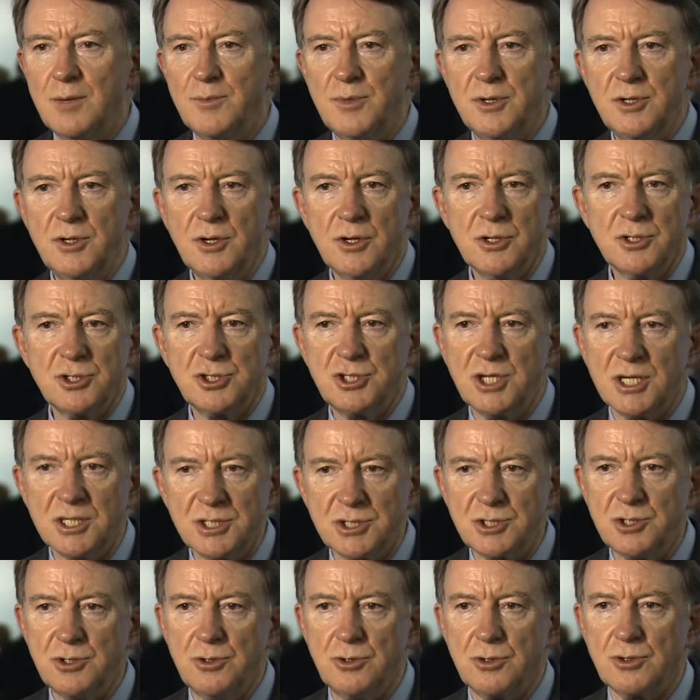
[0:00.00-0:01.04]
But not
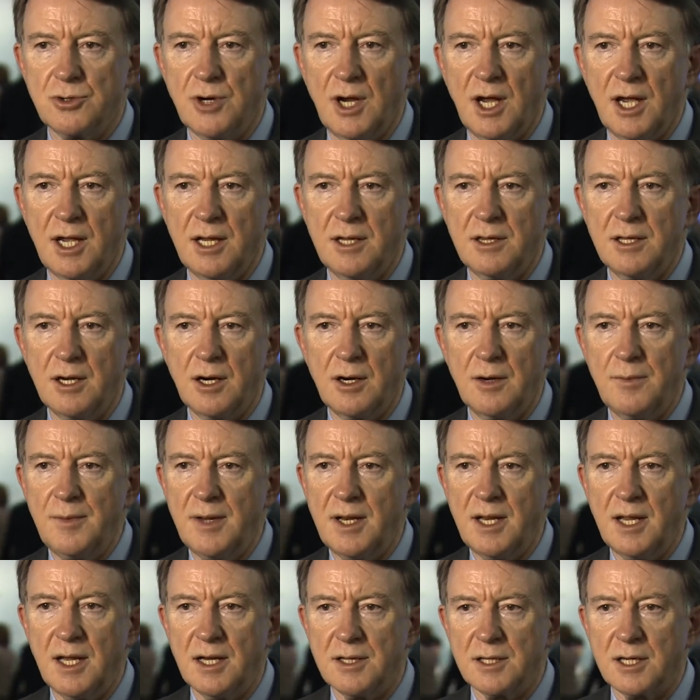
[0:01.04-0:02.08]
just Ukraine. There are
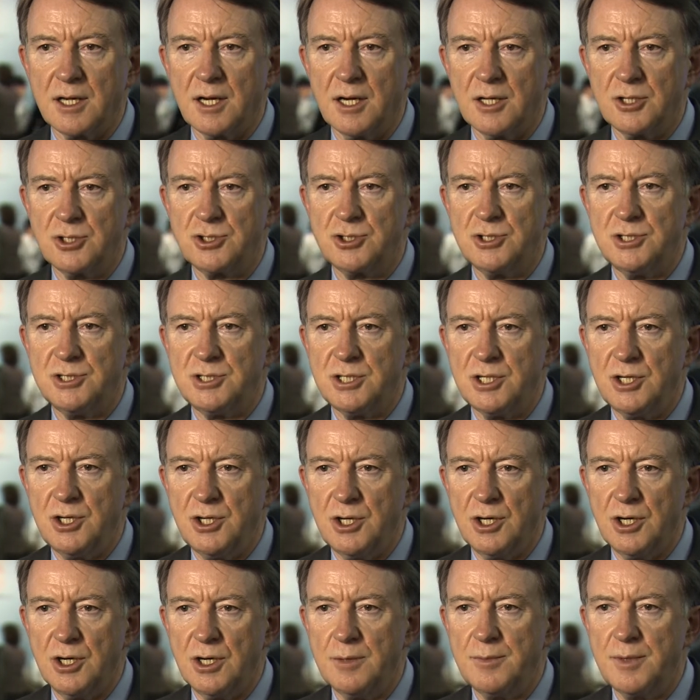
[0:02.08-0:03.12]
many other countries in
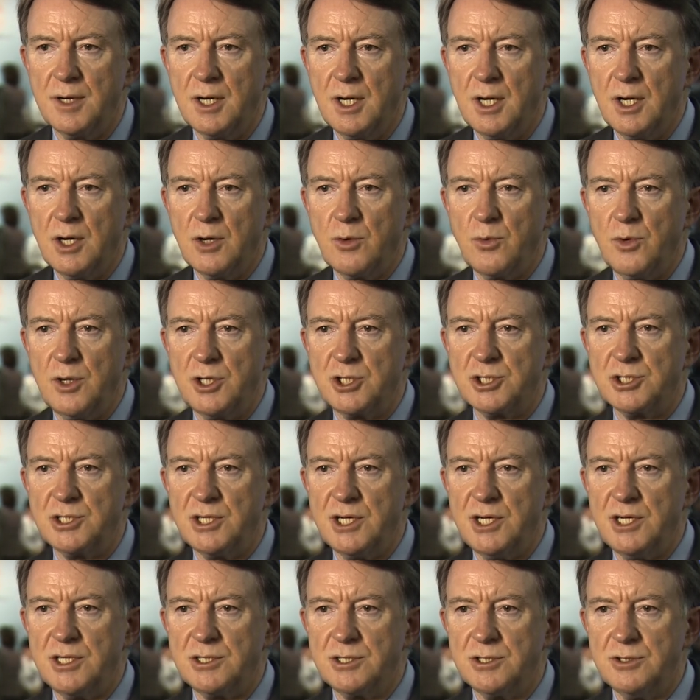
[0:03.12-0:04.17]
Europe which
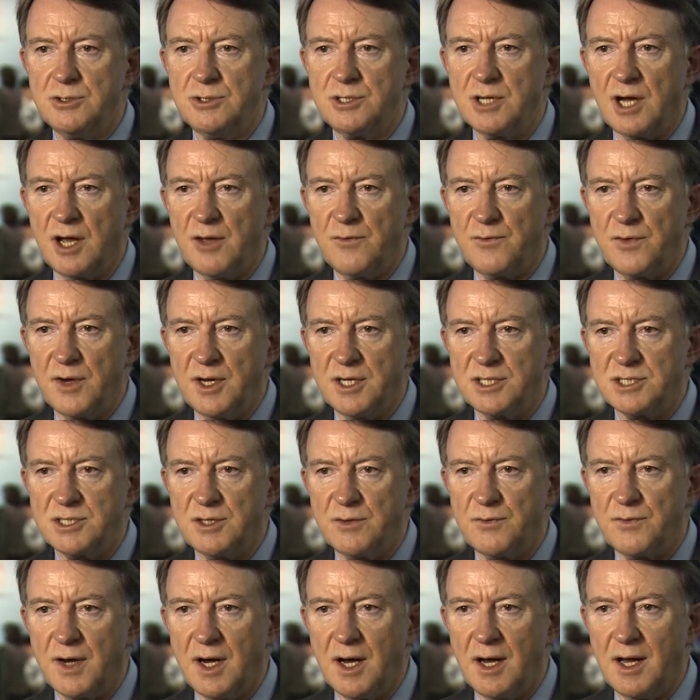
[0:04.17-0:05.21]
need to
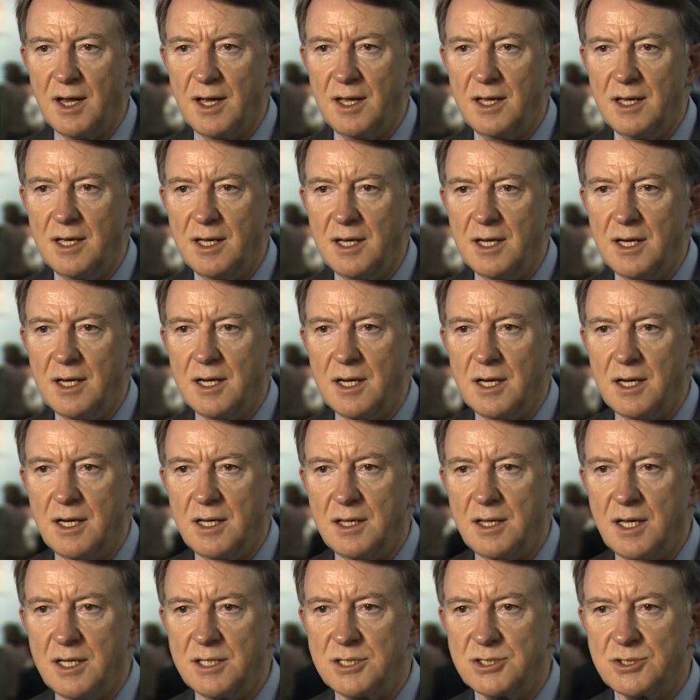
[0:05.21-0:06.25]
diversify uh,
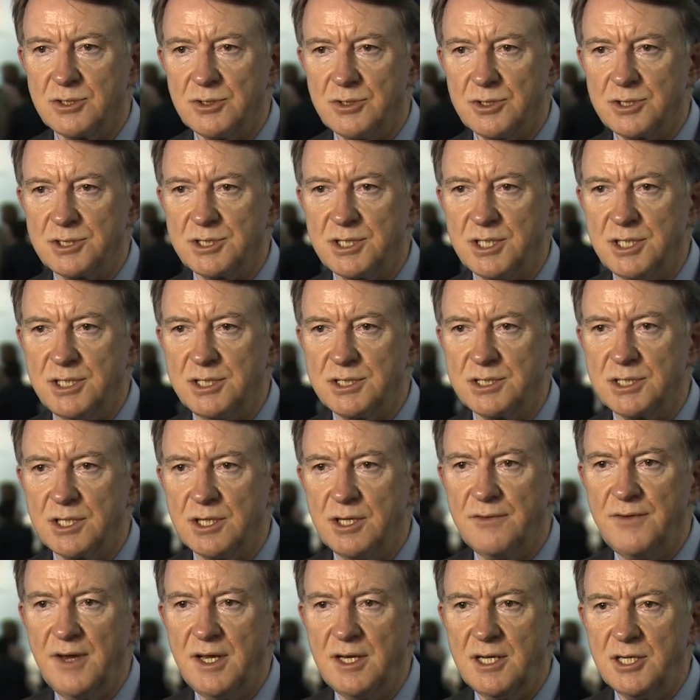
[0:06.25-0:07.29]
their sources
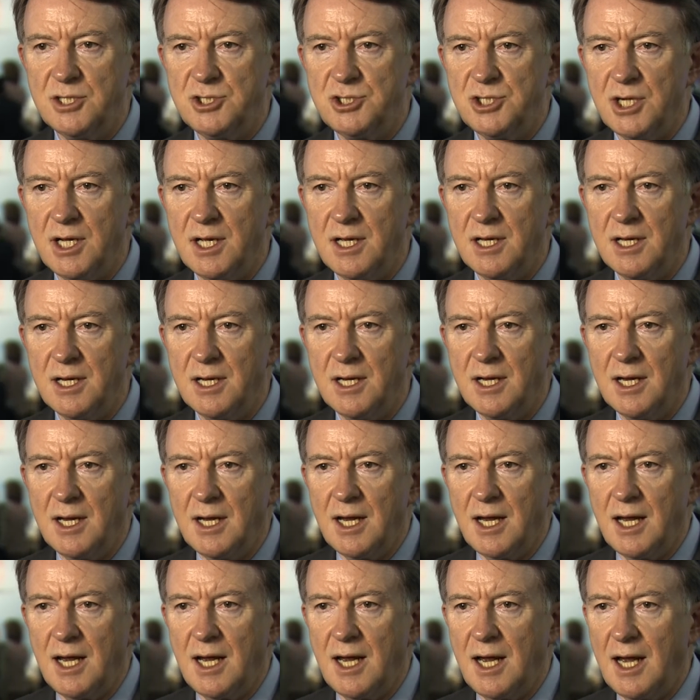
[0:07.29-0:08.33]
of energy
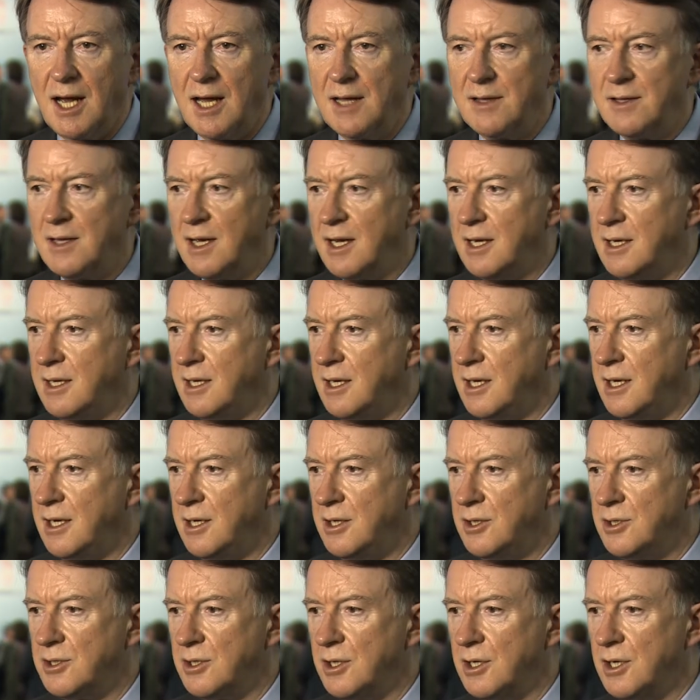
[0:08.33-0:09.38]
uh, and they
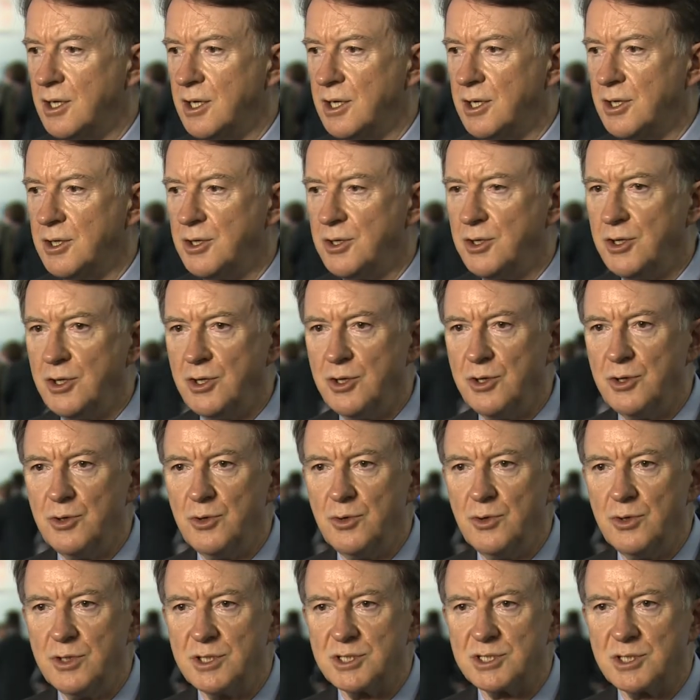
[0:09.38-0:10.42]
need uh,
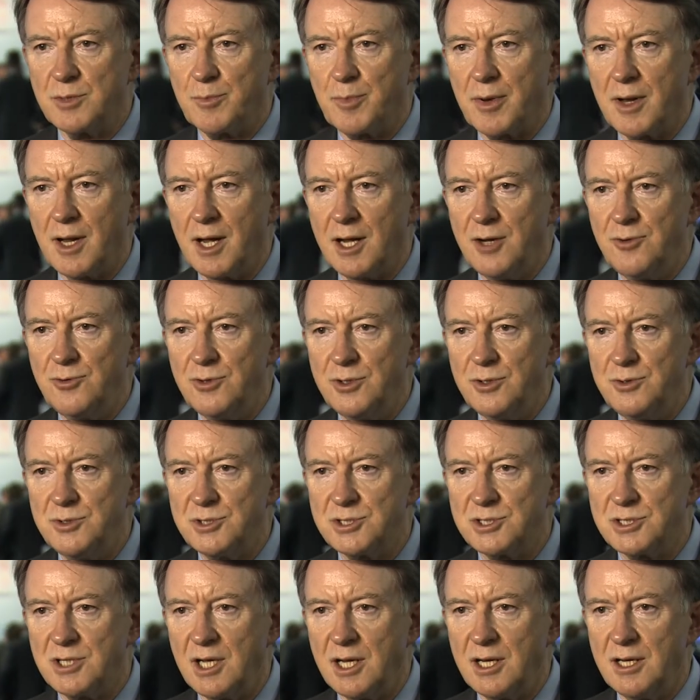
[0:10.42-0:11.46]
new supply
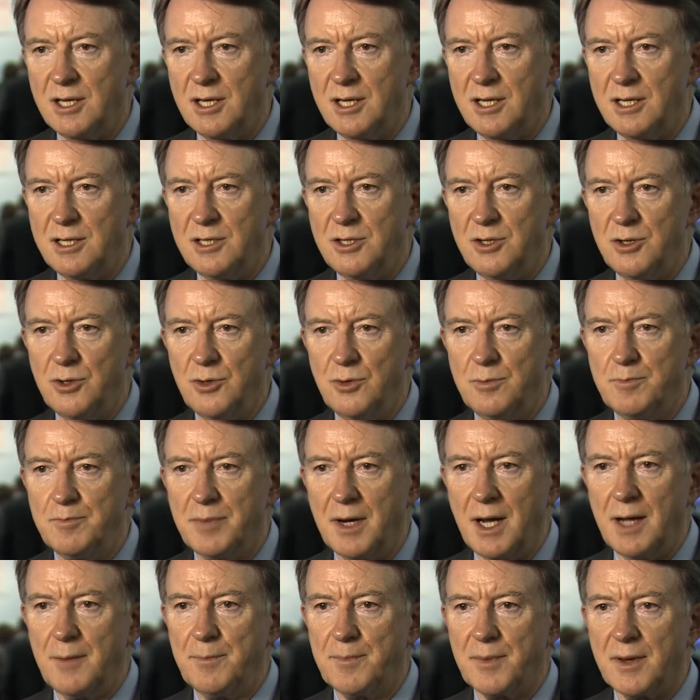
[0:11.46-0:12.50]
routes, they need new
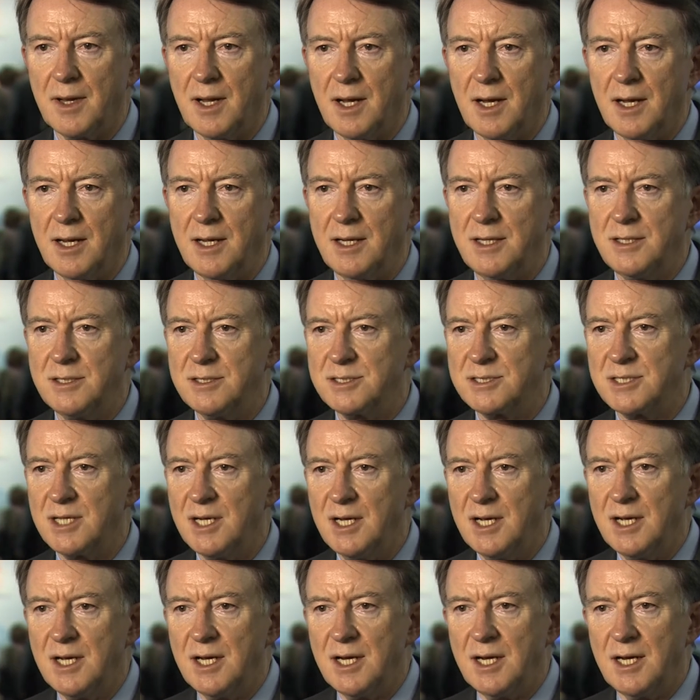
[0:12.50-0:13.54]
pipelines,
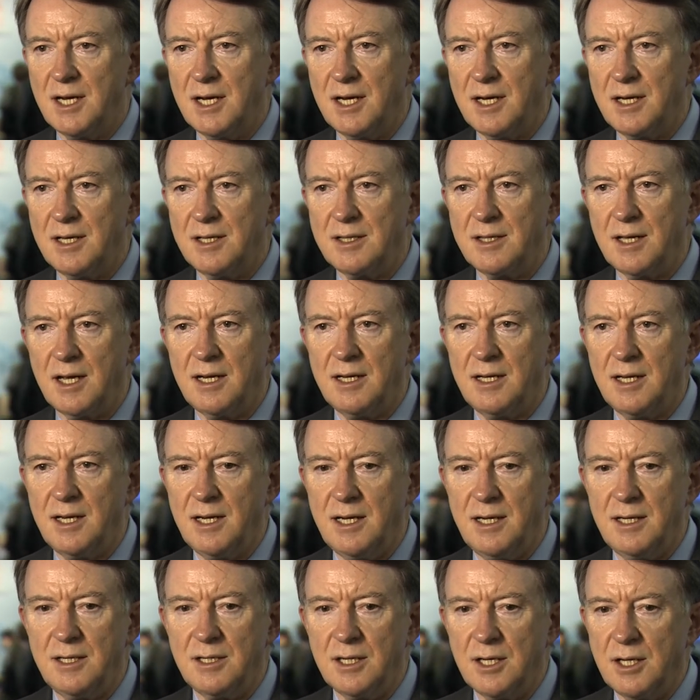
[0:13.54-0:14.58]
uh, they
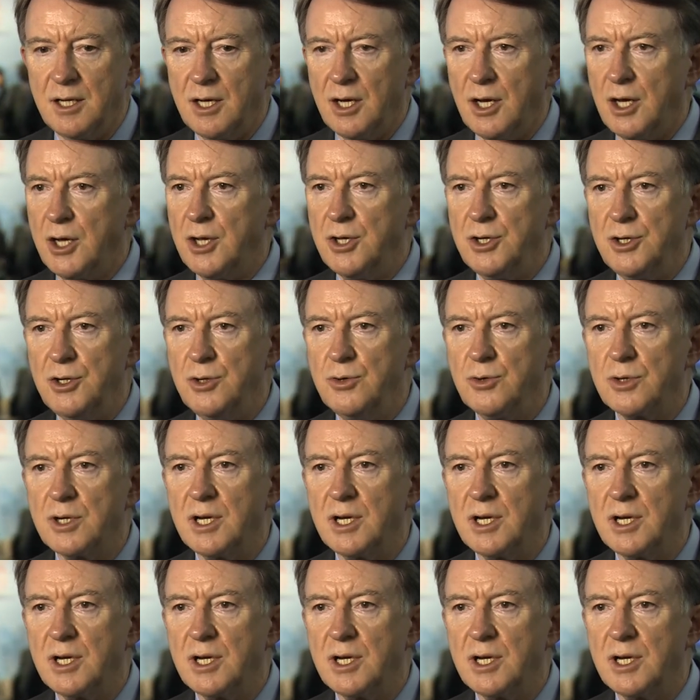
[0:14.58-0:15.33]
need uh, new